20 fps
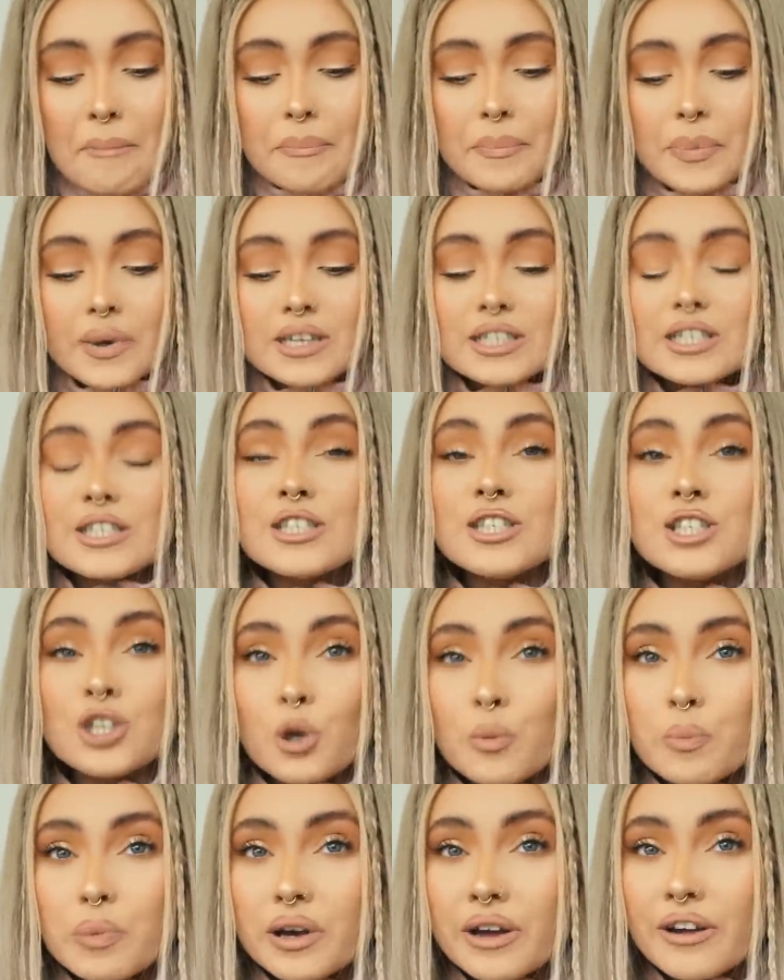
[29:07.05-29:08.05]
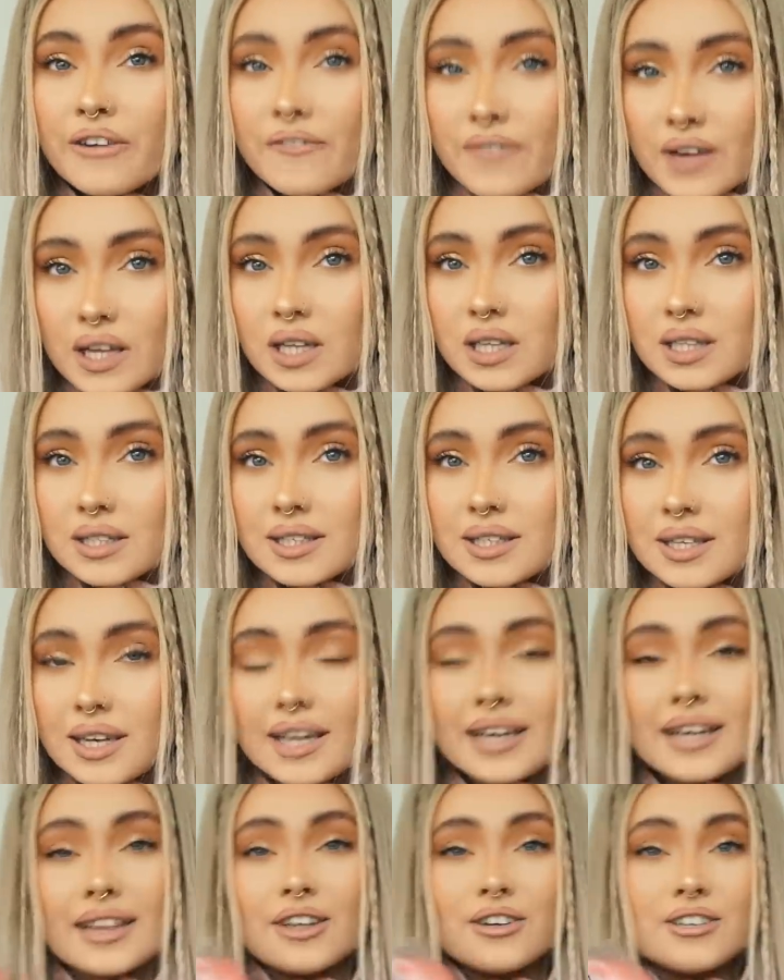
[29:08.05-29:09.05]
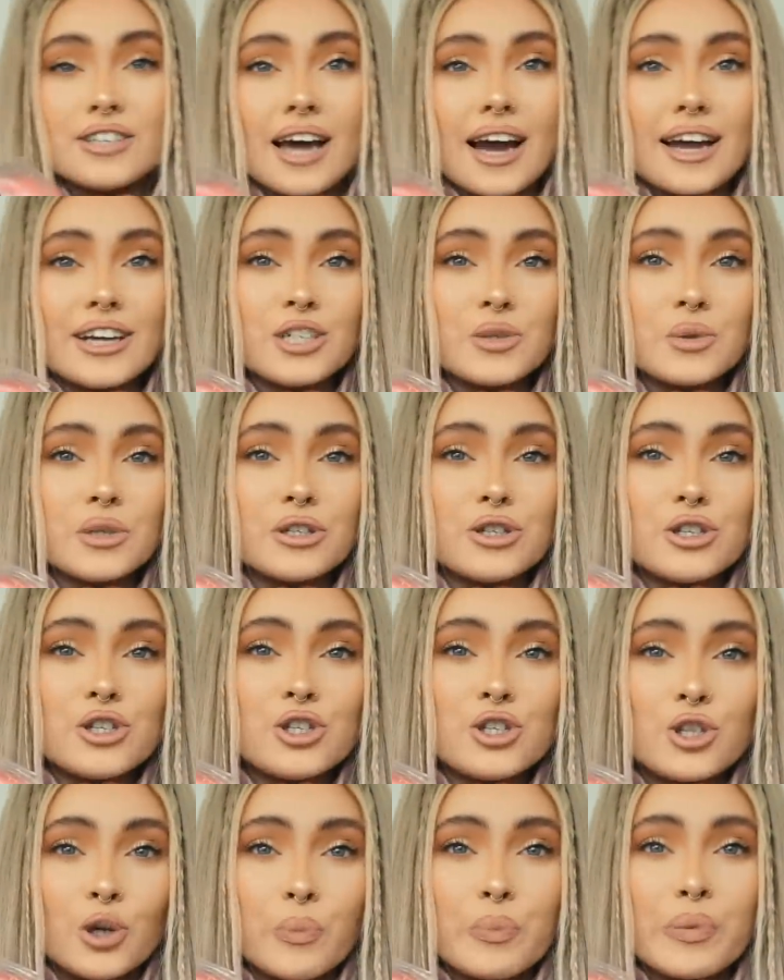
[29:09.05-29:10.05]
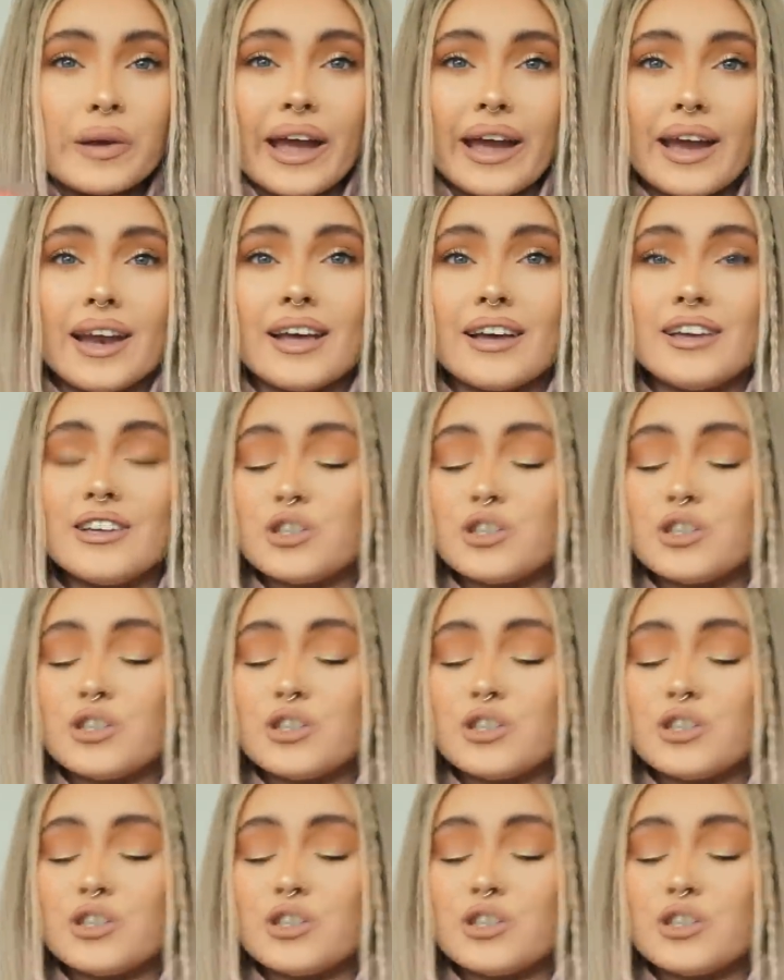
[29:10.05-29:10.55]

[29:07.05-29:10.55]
But it's soap filled, like there's actual soap in it.